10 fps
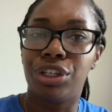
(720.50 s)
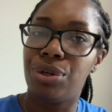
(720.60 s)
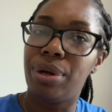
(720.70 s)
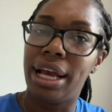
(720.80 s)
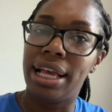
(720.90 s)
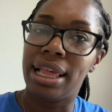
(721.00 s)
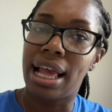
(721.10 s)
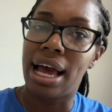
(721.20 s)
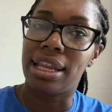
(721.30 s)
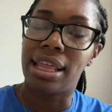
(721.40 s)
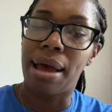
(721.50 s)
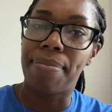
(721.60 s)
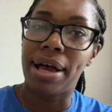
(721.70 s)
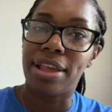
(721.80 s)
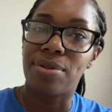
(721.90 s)
2 days out of that
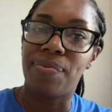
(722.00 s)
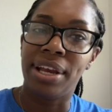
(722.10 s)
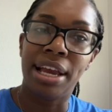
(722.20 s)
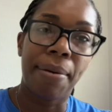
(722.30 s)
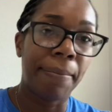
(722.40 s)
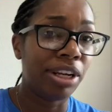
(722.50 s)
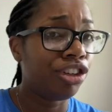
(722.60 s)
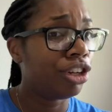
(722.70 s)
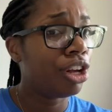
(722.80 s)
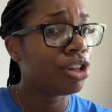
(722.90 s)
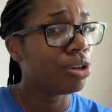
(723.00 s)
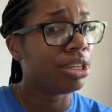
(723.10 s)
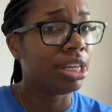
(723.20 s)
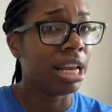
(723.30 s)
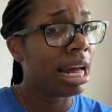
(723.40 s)
past week, but she also
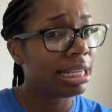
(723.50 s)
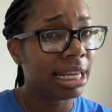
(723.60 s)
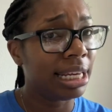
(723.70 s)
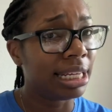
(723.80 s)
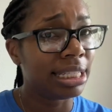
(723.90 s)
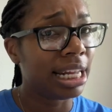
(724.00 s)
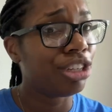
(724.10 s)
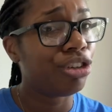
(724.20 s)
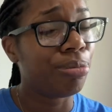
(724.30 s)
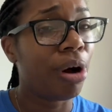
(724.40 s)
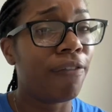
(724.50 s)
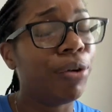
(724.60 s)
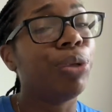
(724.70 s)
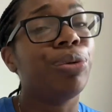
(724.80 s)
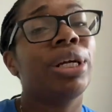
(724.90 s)
did not tell us that she bought
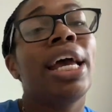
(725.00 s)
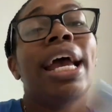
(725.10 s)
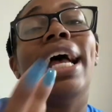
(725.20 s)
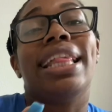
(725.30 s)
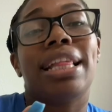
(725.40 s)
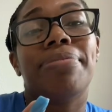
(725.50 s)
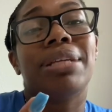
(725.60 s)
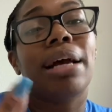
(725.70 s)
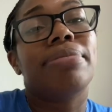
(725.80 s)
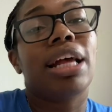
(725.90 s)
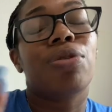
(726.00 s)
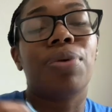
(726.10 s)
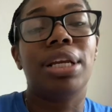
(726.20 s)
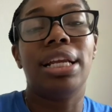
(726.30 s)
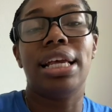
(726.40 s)
food. And sometimes that's
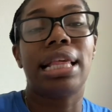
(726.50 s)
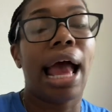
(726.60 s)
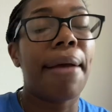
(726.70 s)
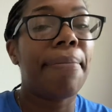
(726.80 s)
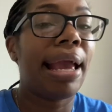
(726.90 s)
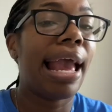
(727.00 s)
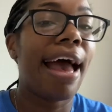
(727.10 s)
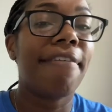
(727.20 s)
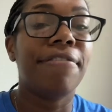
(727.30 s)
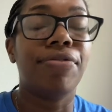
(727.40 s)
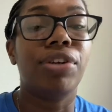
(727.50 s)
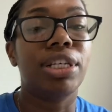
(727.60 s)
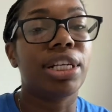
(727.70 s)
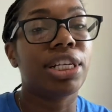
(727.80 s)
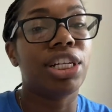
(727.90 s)
what it is. I may have
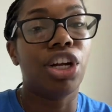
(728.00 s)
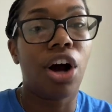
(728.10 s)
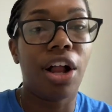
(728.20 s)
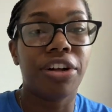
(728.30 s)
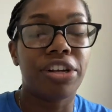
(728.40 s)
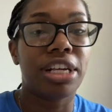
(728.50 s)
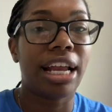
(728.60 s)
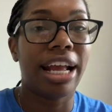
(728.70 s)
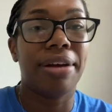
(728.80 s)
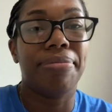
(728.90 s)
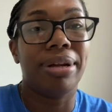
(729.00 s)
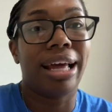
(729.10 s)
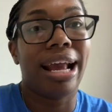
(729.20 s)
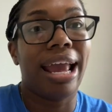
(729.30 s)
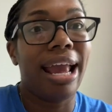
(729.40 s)
$50-60 and I can be
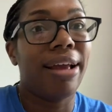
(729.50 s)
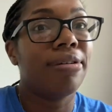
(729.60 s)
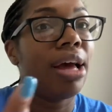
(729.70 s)
like, hey,